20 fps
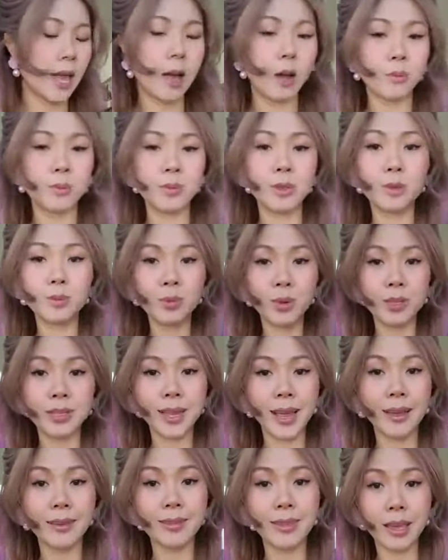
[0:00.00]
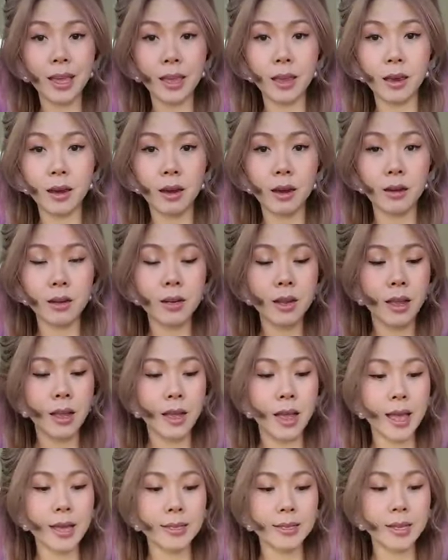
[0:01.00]
helps to protect the hair
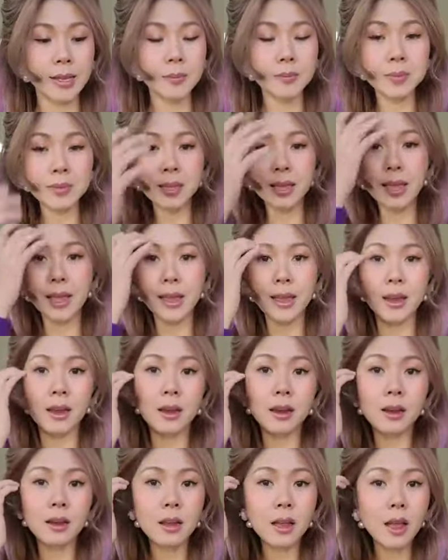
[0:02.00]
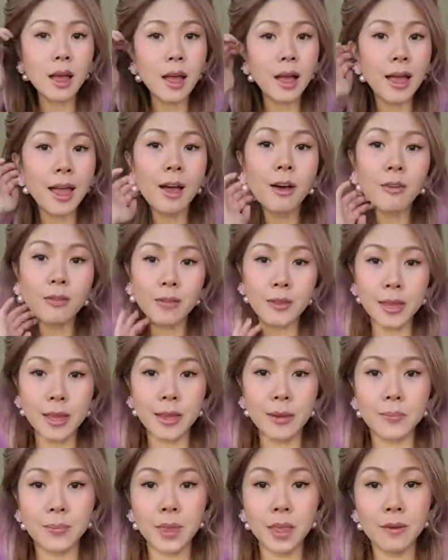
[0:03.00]
and keeps the hair
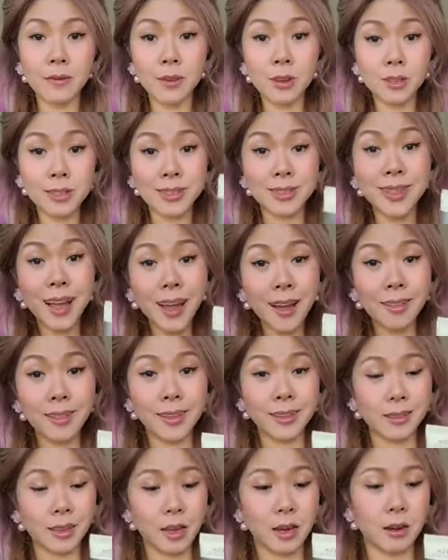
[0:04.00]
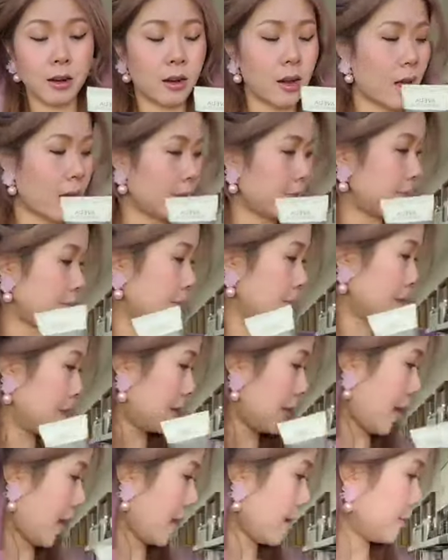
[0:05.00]
healthy if you're styling the hair a lot,
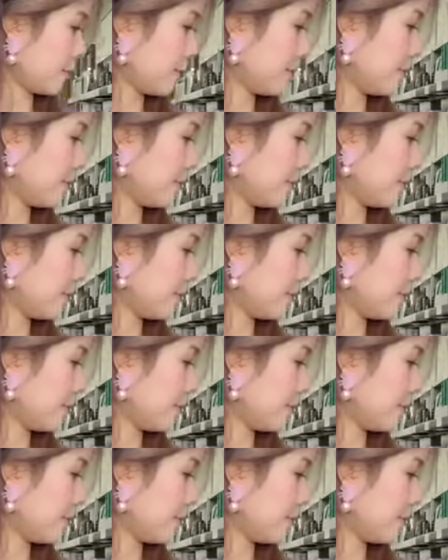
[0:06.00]
okay?